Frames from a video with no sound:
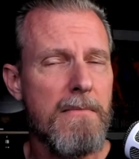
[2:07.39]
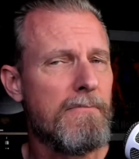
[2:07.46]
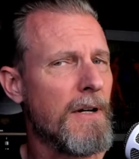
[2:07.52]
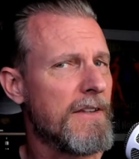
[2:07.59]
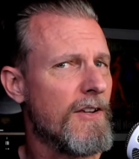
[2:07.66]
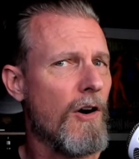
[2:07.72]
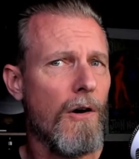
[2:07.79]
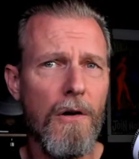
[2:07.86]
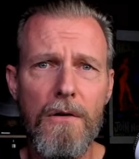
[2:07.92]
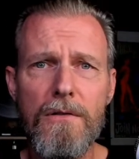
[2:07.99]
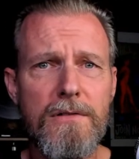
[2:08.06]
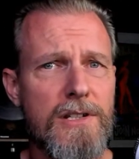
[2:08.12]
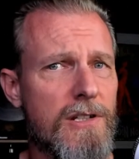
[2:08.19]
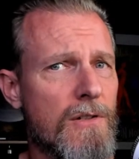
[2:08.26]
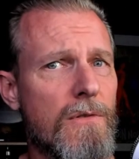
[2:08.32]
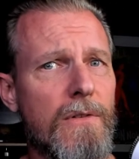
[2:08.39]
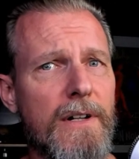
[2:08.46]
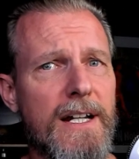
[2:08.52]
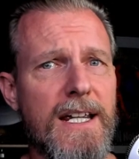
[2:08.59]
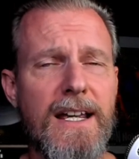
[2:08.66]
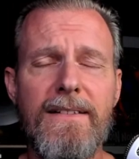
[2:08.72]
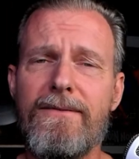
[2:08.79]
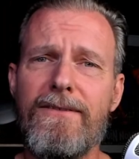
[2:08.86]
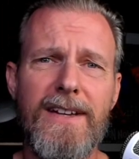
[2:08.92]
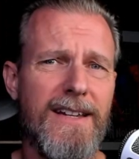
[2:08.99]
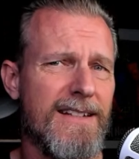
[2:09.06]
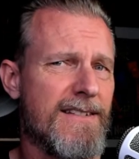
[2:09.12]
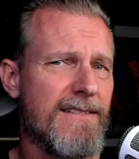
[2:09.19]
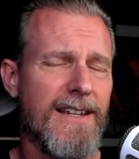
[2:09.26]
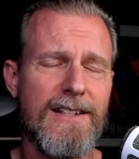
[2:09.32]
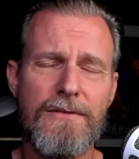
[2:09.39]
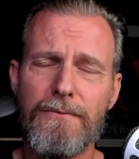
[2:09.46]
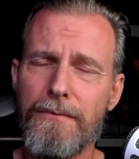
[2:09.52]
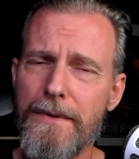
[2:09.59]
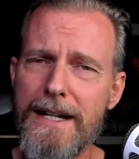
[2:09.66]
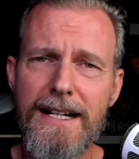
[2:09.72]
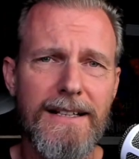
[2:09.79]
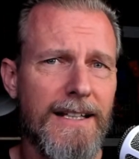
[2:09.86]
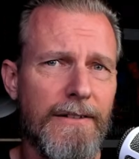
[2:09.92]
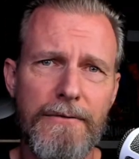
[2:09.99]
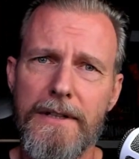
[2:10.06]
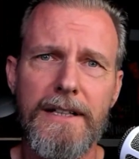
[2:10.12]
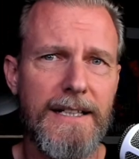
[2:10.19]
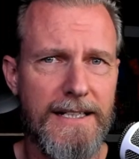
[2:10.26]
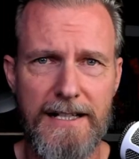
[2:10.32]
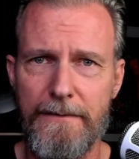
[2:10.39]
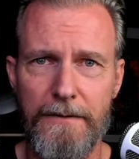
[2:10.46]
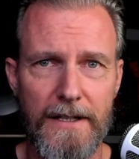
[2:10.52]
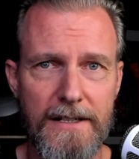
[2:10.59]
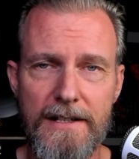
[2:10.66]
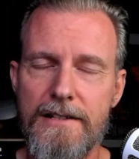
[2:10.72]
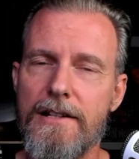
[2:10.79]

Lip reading: but the whole story is really, really different.